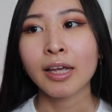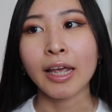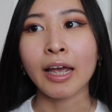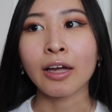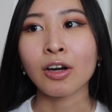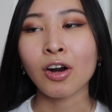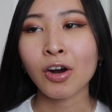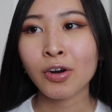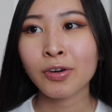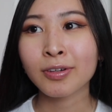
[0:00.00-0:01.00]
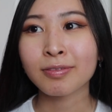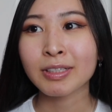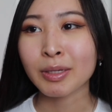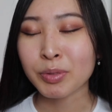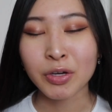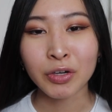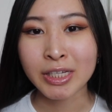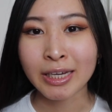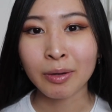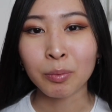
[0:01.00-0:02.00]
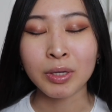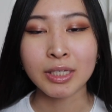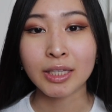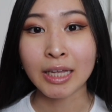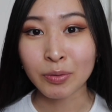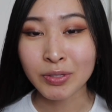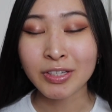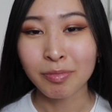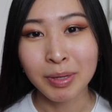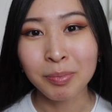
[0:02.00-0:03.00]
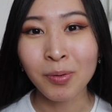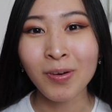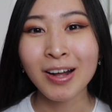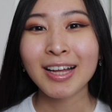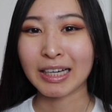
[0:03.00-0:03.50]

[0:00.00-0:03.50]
and our cybersecurity team was thousands of people